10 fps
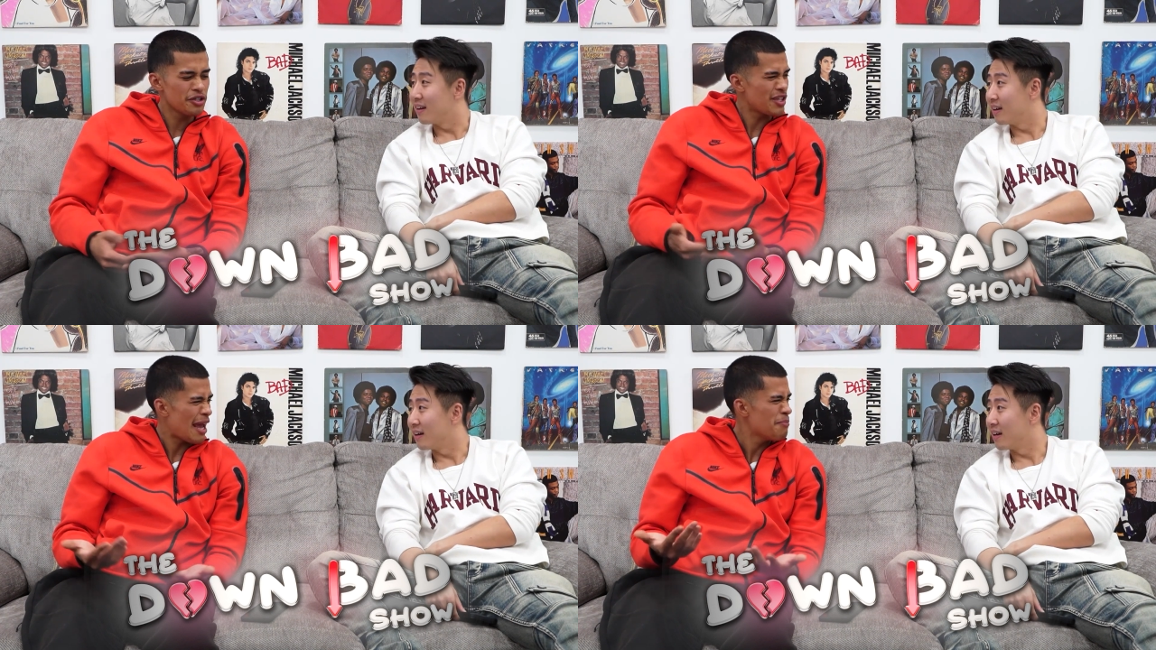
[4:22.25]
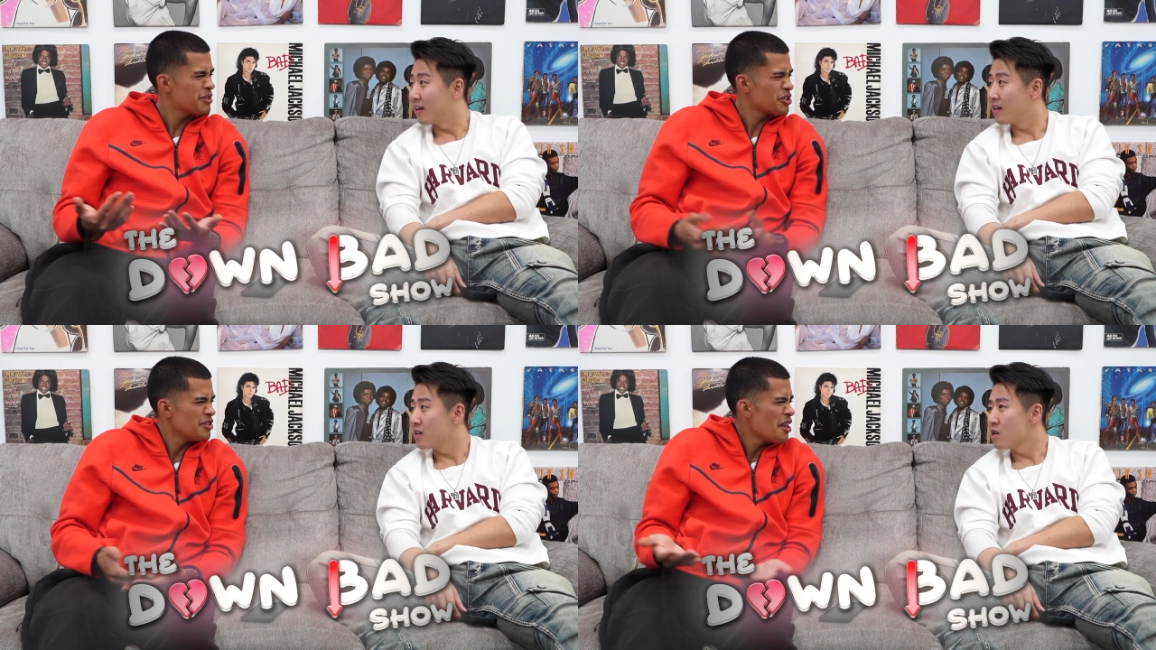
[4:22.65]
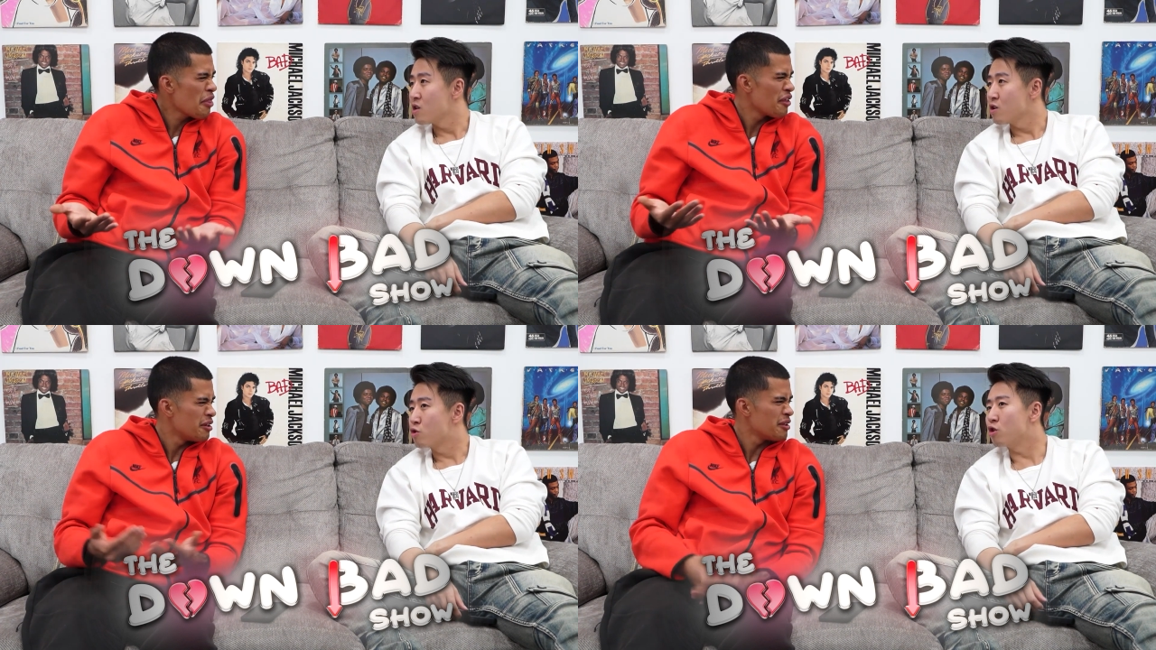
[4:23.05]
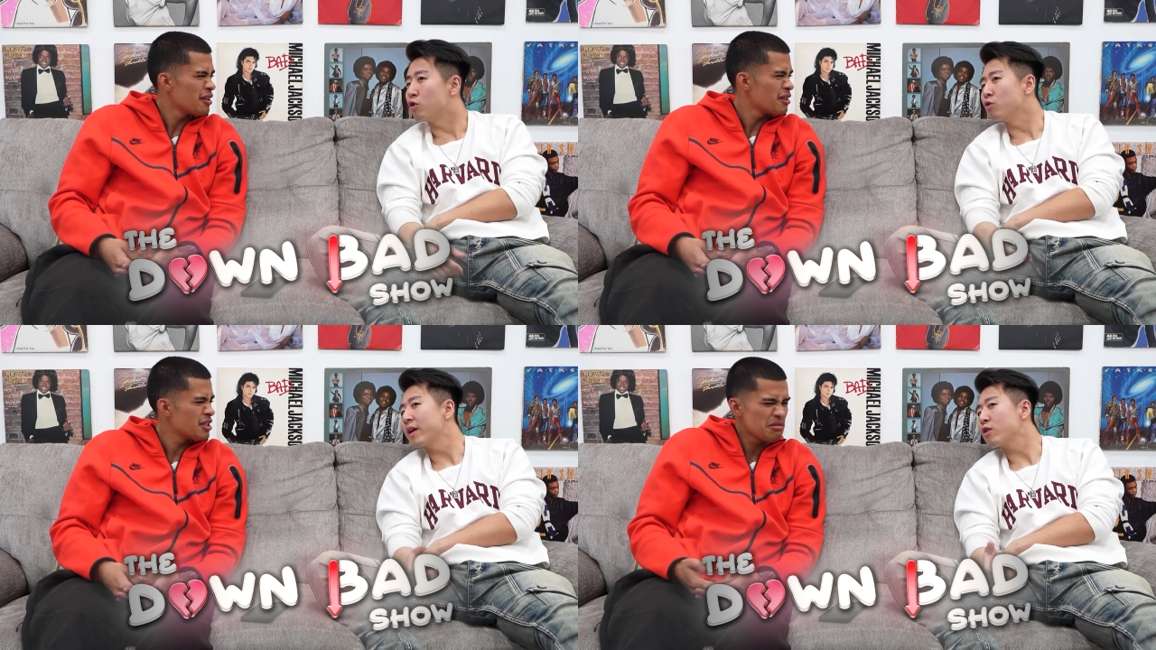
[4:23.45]
Speaker 1: Just nothing. Do
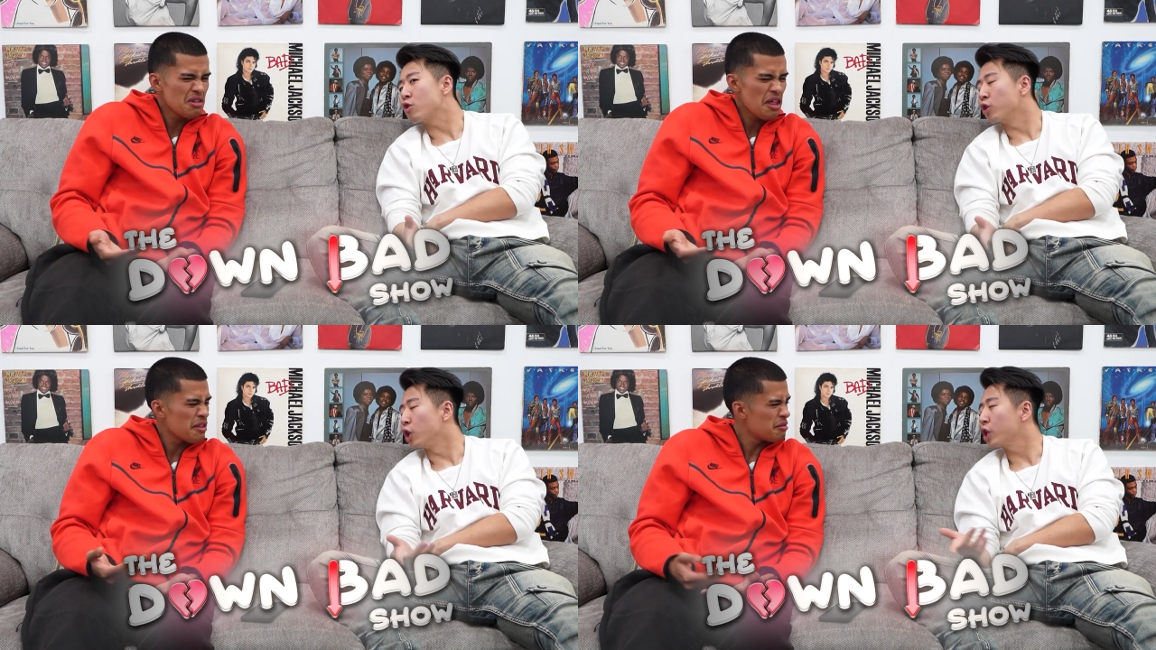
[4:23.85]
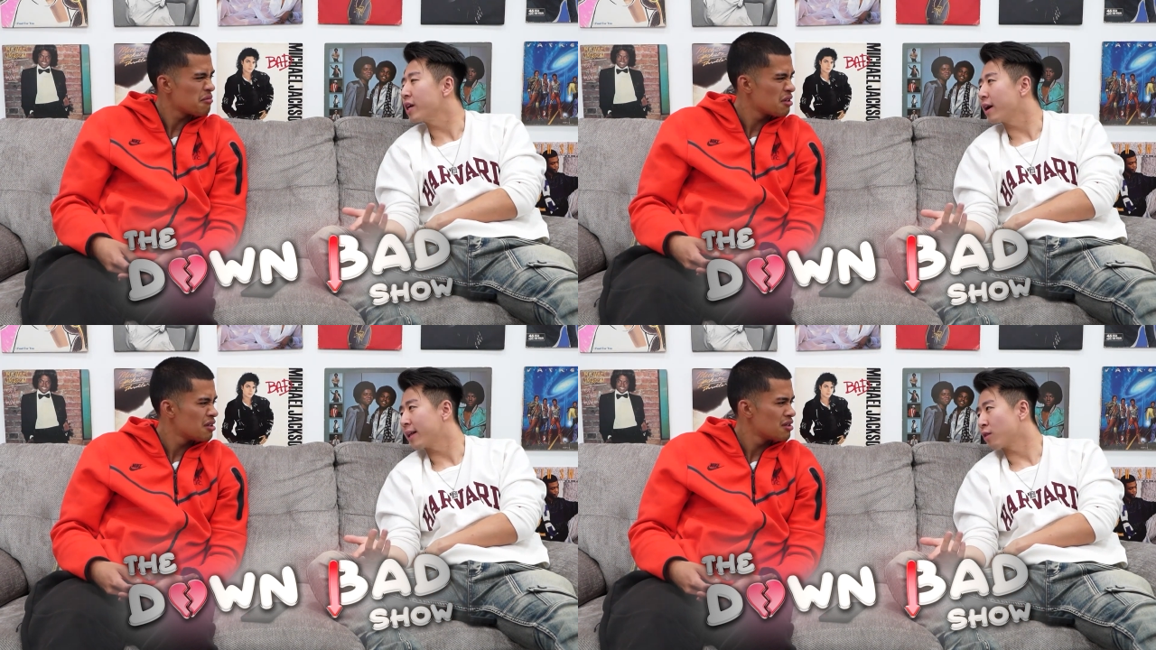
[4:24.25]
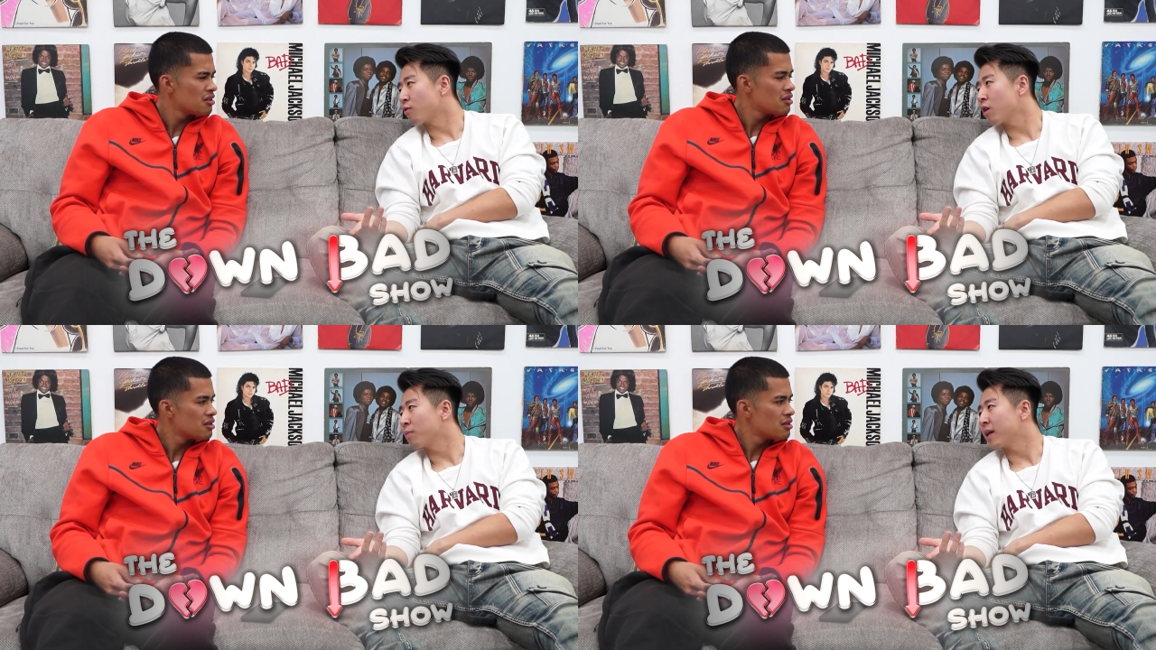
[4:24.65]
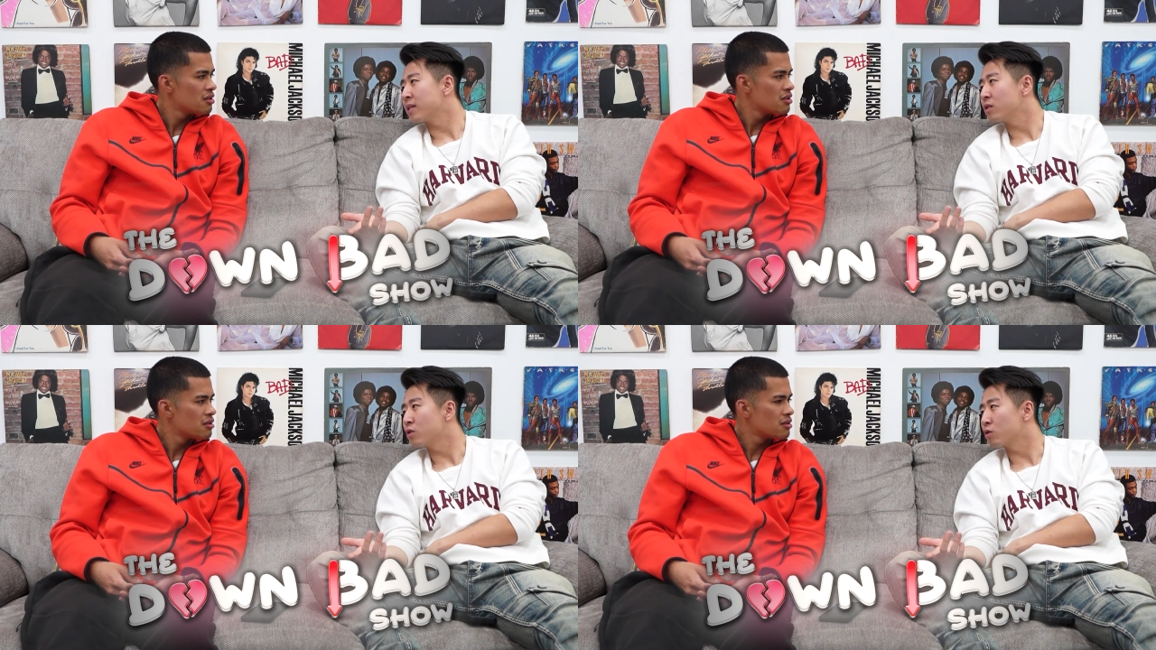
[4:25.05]
you think you're looking at the wrong
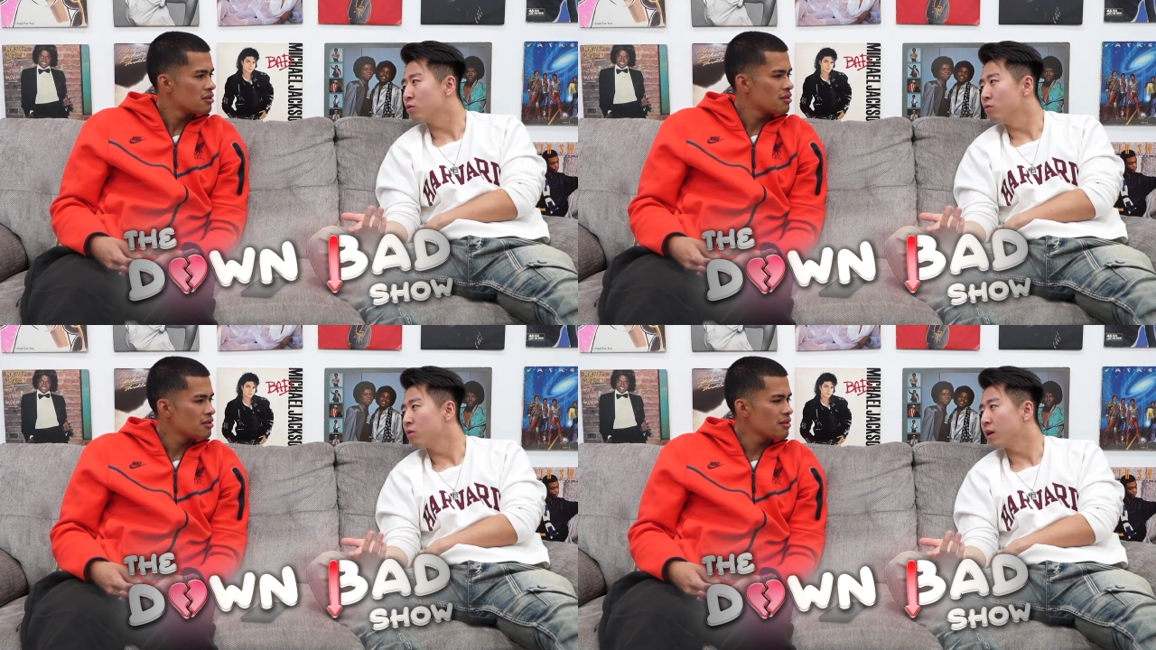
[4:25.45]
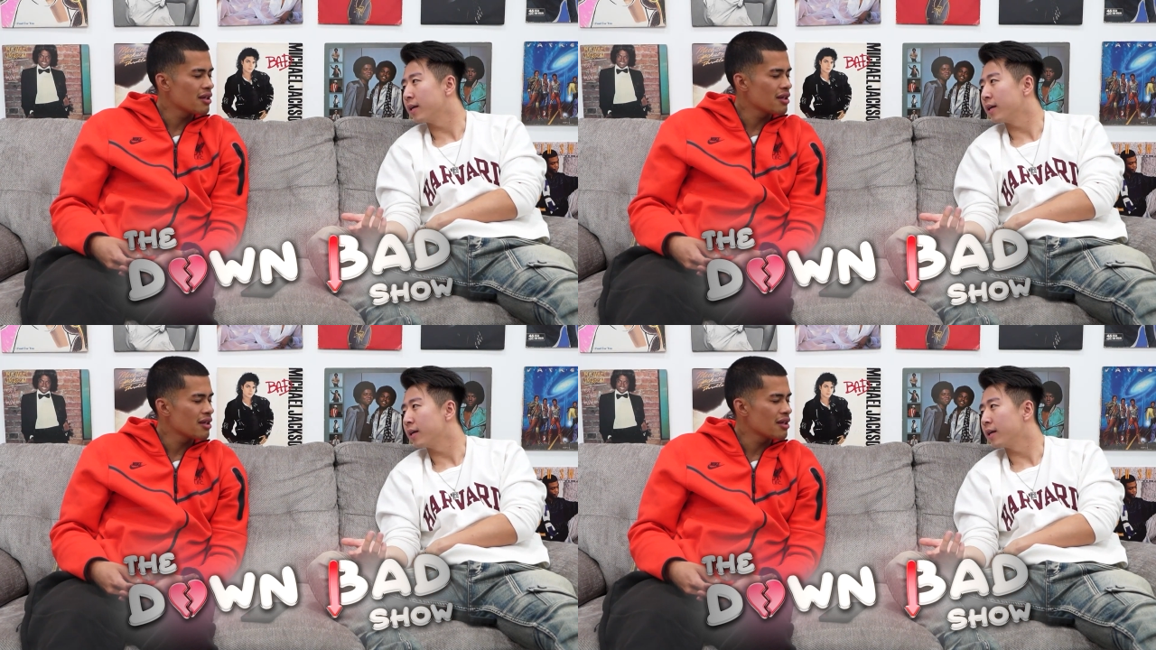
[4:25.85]
places too?